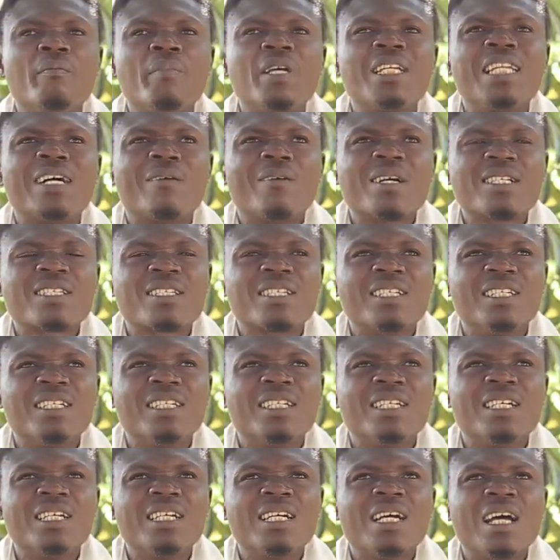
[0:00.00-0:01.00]
me da wase
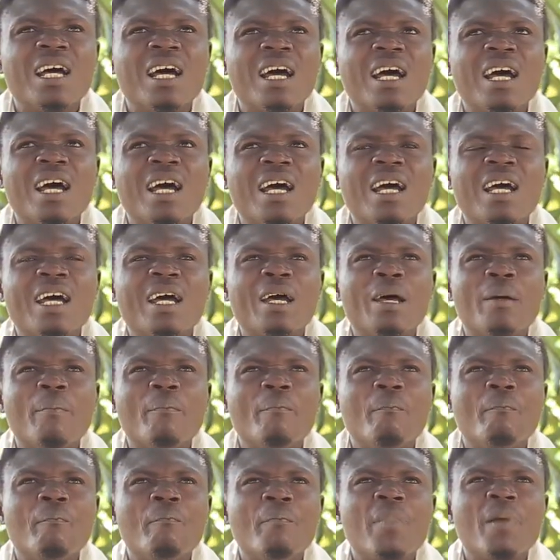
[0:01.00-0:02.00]
eh
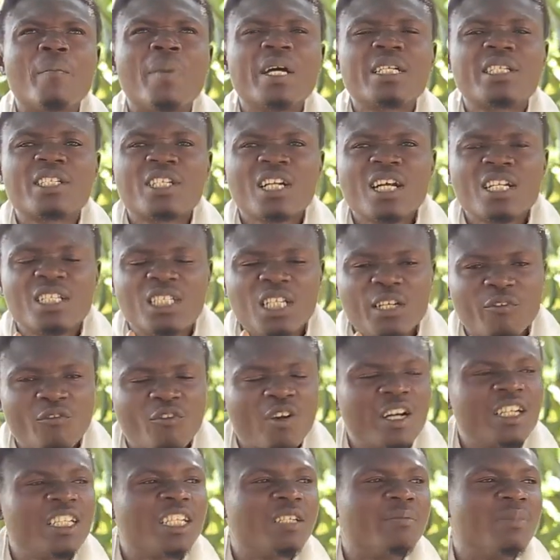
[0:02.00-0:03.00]
me be kire
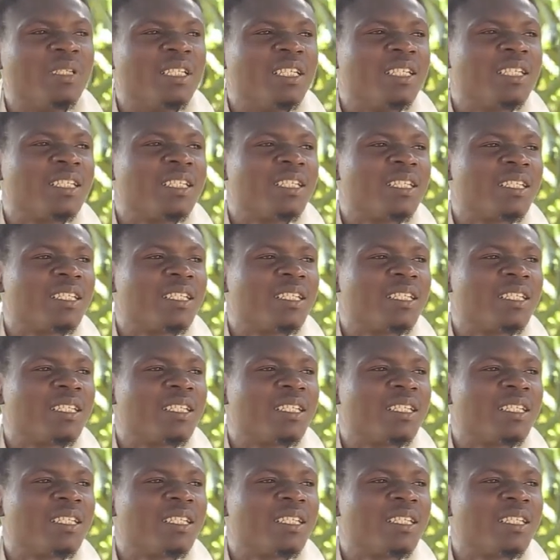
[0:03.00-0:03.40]
tifo ade bi